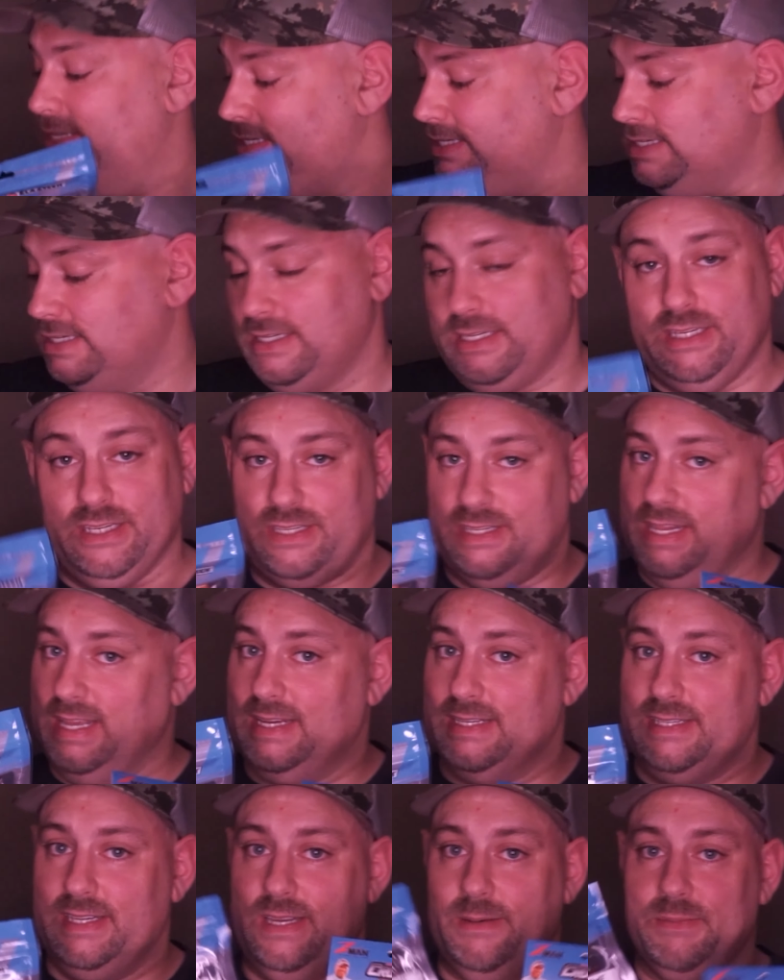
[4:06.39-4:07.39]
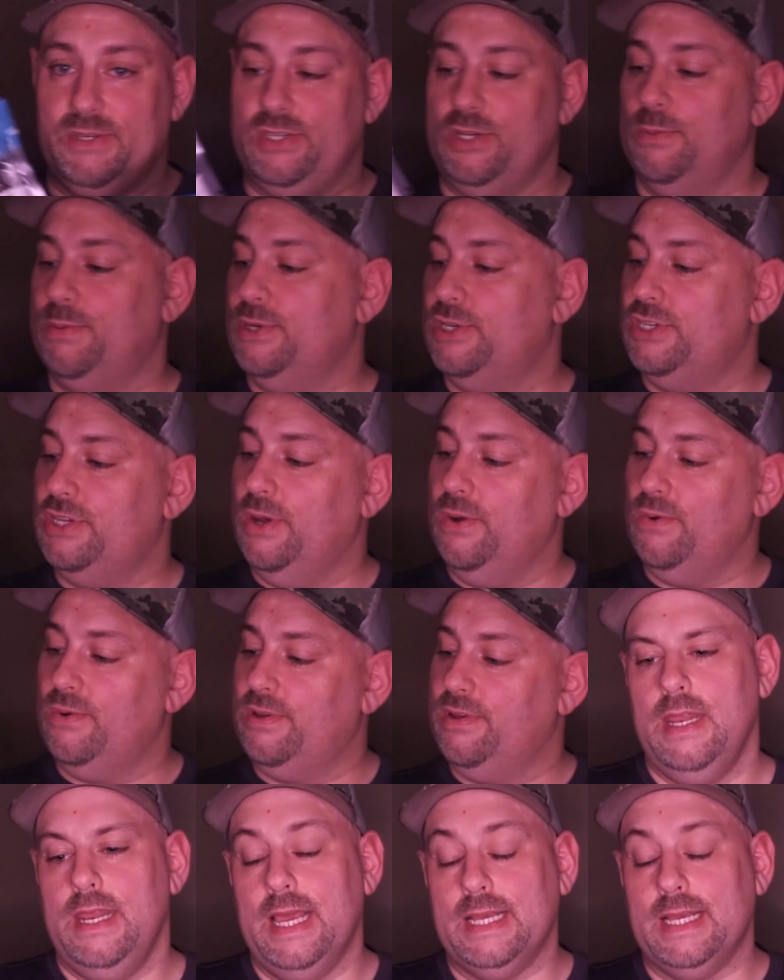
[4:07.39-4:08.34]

This is just, like I said, I'm super stoked.